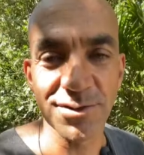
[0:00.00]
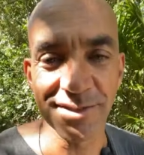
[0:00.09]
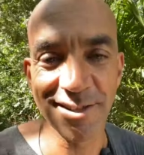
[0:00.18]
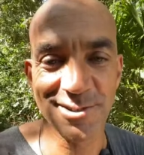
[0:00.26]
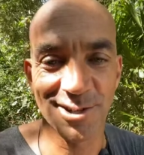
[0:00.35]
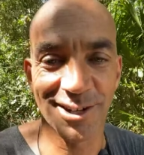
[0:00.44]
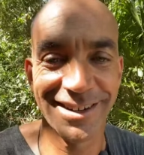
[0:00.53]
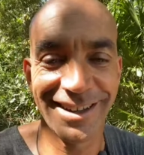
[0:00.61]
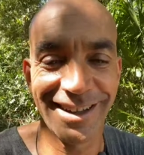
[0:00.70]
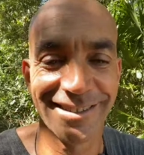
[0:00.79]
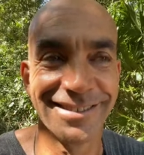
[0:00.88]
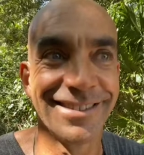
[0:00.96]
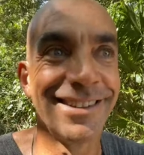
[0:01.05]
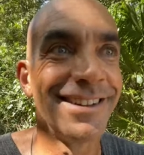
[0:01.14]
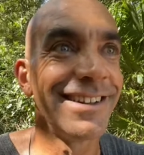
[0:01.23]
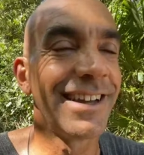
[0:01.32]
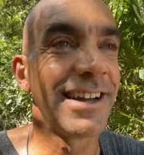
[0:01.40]
to nature.
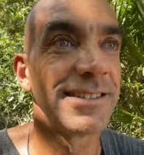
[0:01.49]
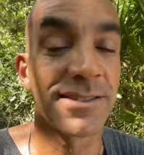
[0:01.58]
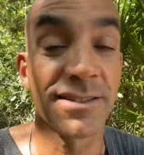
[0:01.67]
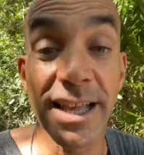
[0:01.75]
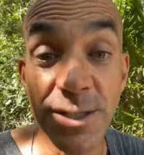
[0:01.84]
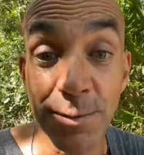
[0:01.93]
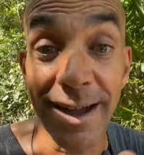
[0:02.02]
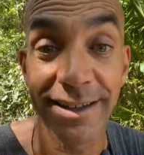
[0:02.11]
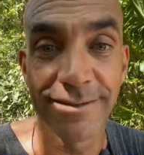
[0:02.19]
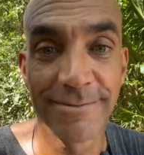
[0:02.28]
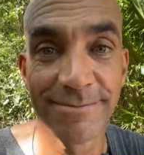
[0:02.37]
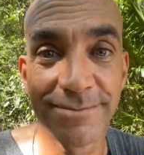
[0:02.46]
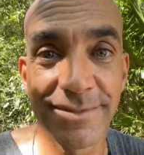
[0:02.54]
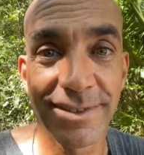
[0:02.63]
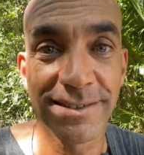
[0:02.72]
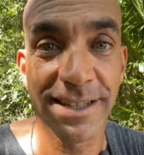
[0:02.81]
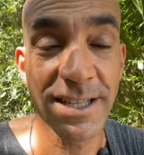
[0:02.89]
Yeah. So that's why
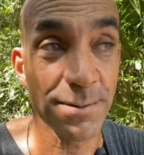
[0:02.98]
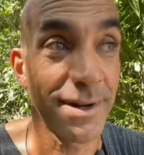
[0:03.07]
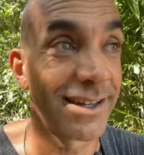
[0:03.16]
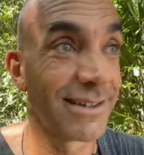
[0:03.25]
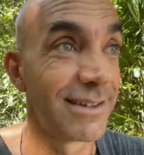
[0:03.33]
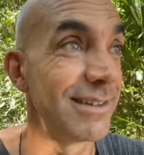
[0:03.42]
I'm